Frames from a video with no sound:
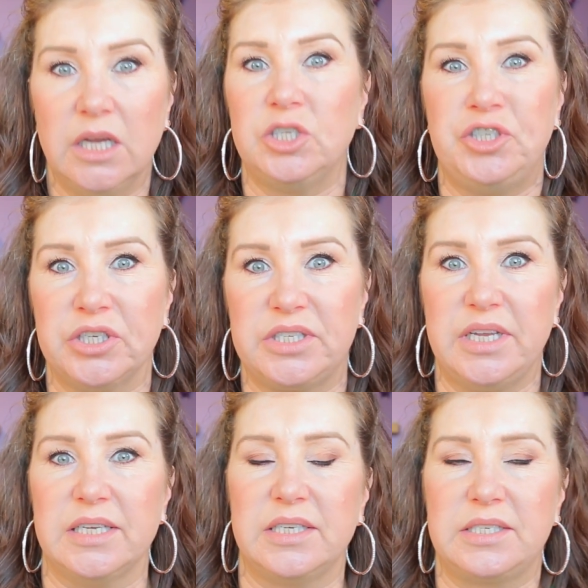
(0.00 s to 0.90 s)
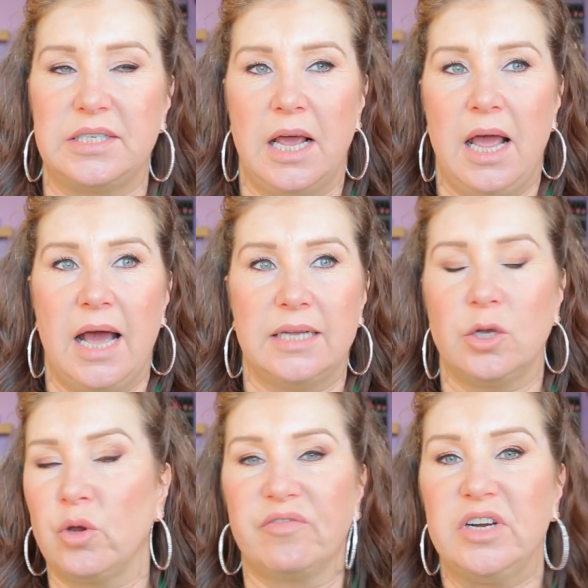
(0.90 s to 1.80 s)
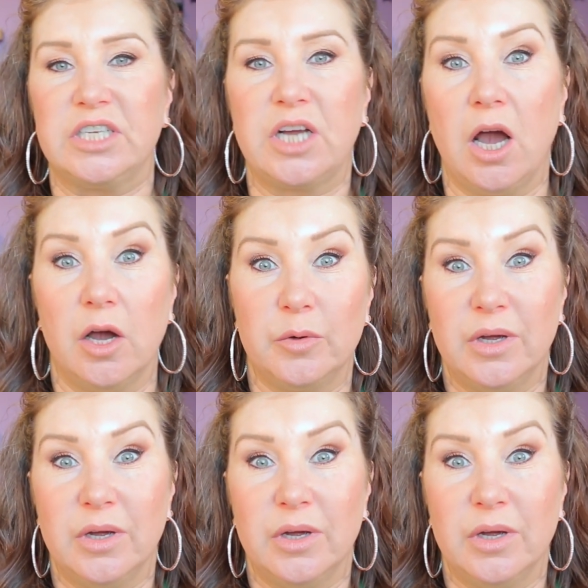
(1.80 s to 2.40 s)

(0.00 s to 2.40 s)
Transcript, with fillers: It's just cysts. And so you're free to go.